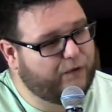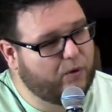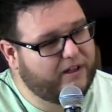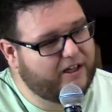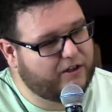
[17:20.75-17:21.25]

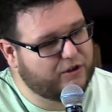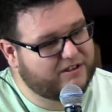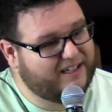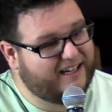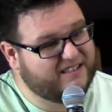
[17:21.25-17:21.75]
fully
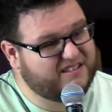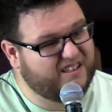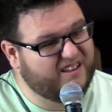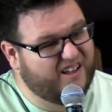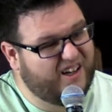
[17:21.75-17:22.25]
understands the
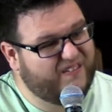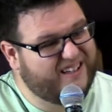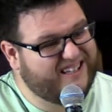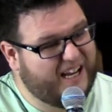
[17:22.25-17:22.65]
love and